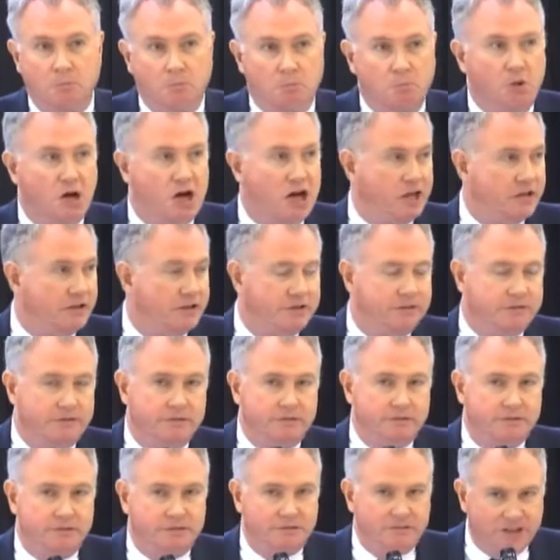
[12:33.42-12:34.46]
but
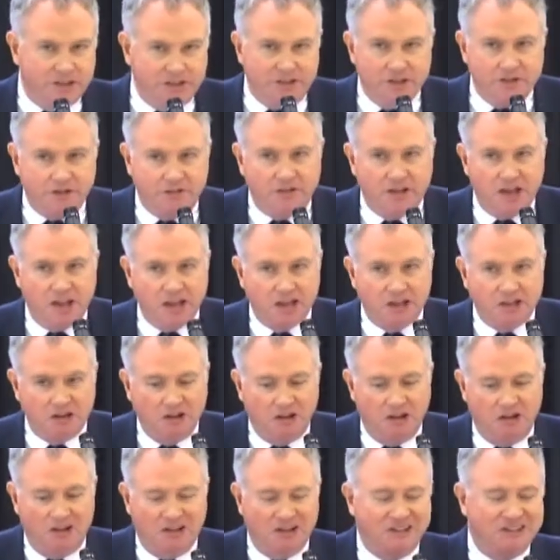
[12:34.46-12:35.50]
didn't take
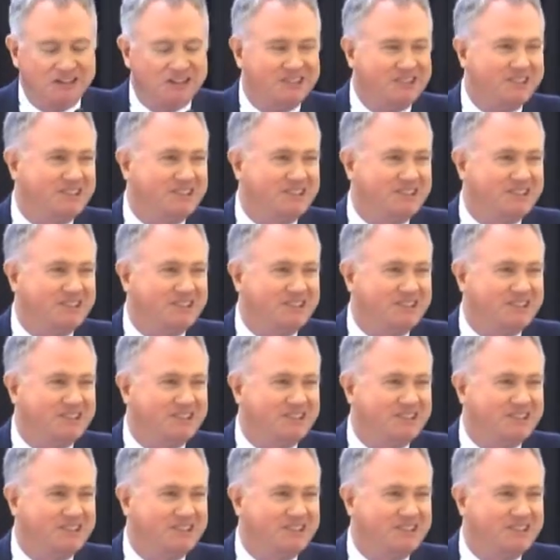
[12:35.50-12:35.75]
long.